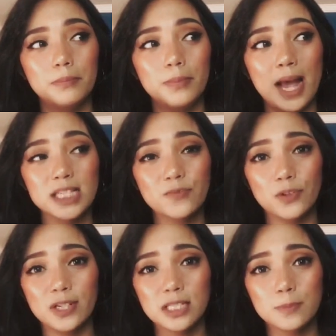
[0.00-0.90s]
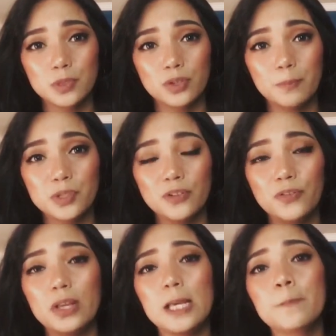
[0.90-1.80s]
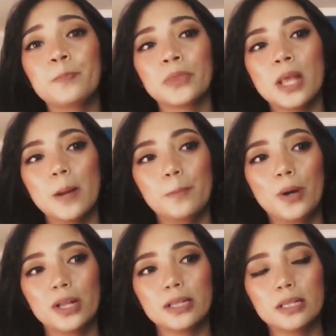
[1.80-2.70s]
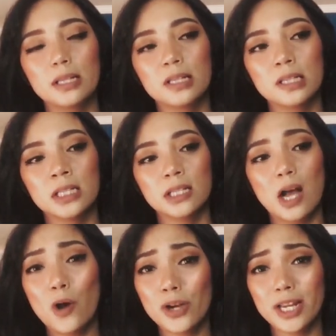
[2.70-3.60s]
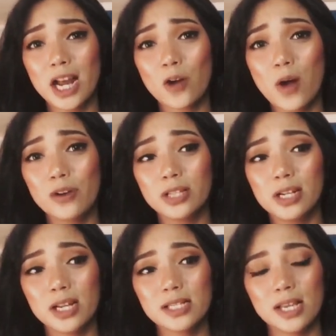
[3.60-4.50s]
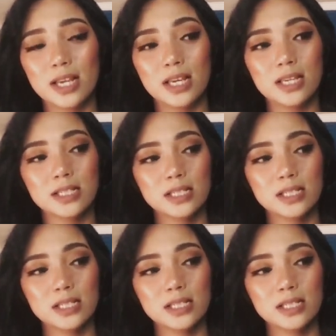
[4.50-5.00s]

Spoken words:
ask for a subscription fee. But akong ginagawa ko na lang kasi is,